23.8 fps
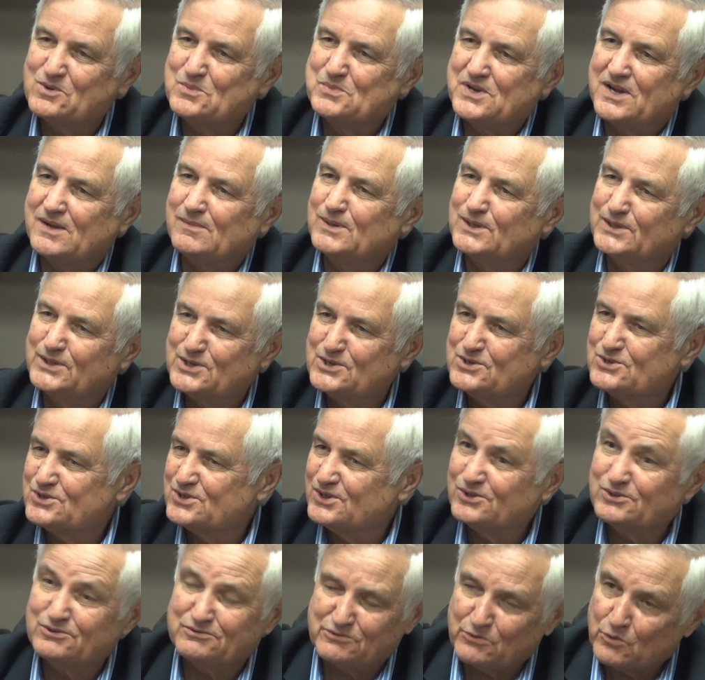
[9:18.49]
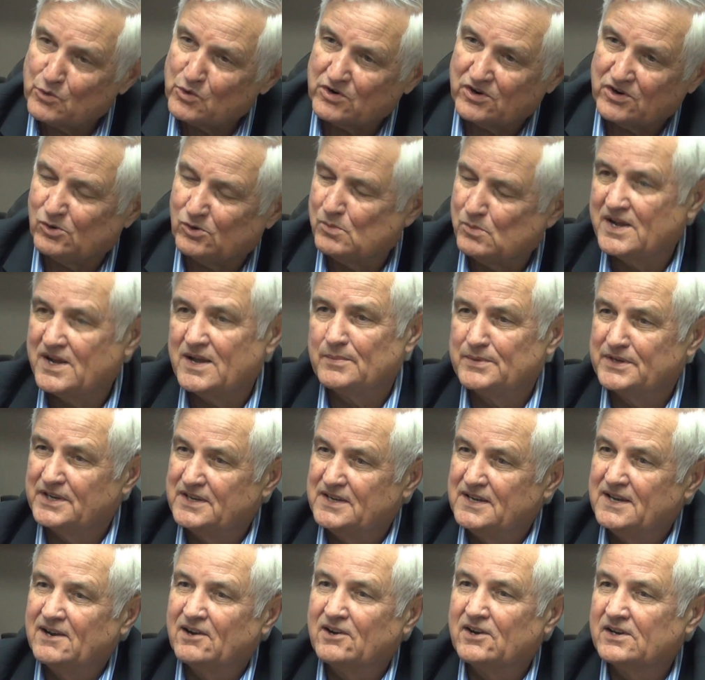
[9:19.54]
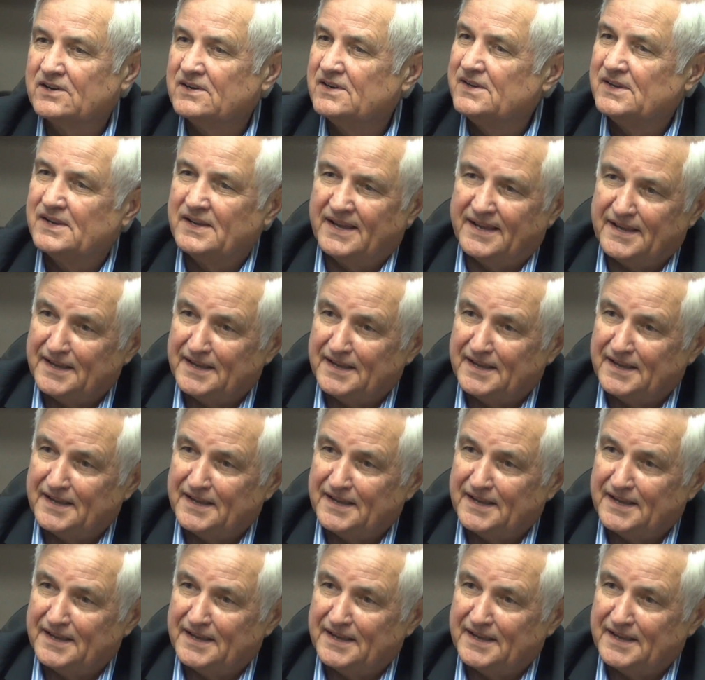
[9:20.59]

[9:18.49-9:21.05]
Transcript: Republicans that are for Obamacare